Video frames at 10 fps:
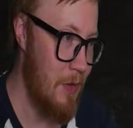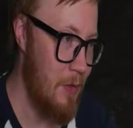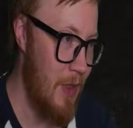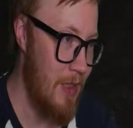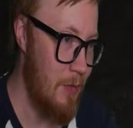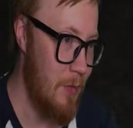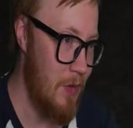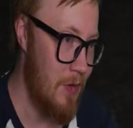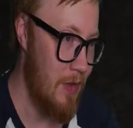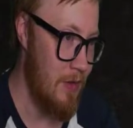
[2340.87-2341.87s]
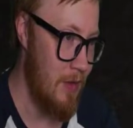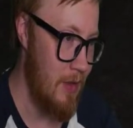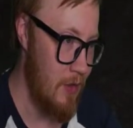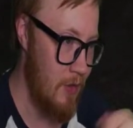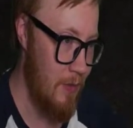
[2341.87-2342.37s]
good way to put on
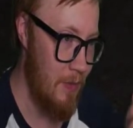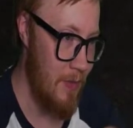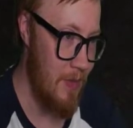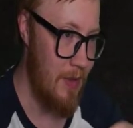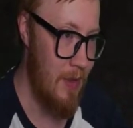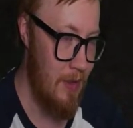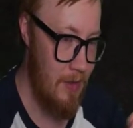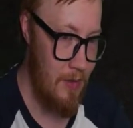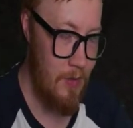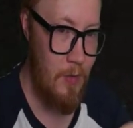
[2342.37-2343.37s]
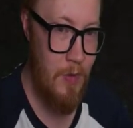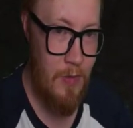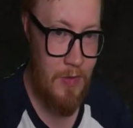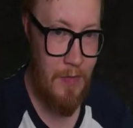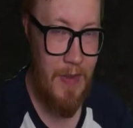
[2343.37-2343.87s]
some 2
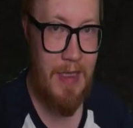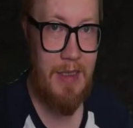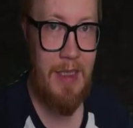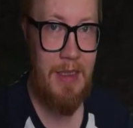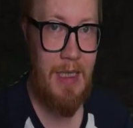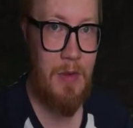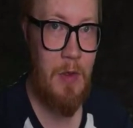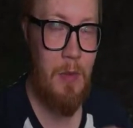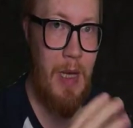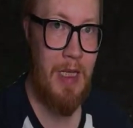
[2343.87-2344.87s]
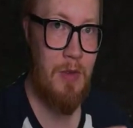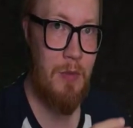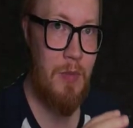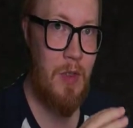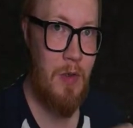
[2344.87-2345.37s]
coats of that, and then you go back to
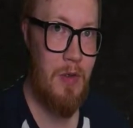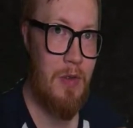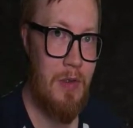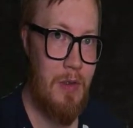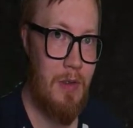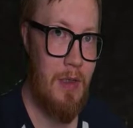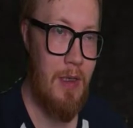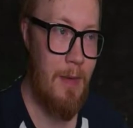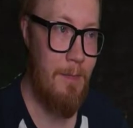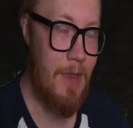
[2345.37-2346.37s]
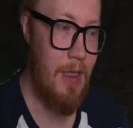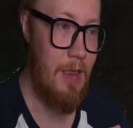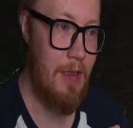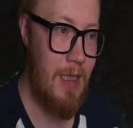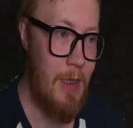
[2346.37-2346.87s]
pure
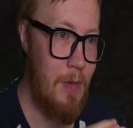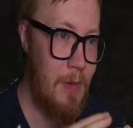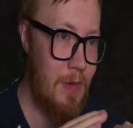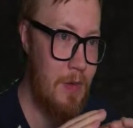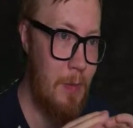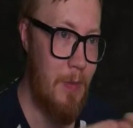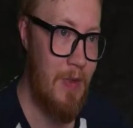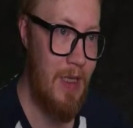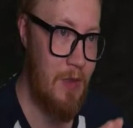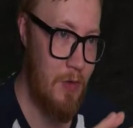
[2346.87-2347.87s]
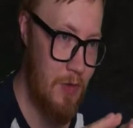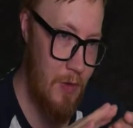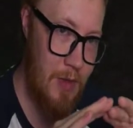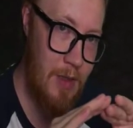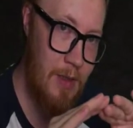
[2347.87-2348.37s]
yellow on top of that, just
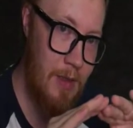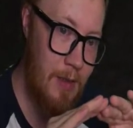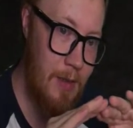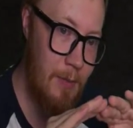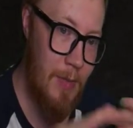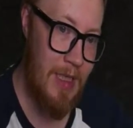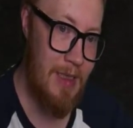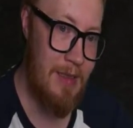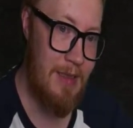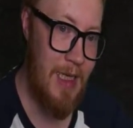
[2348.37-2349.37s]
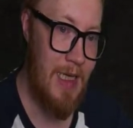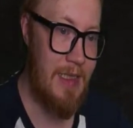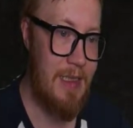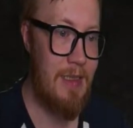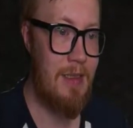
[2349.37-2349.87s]
to make it
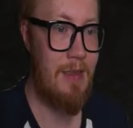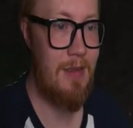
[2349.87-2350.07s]
nice.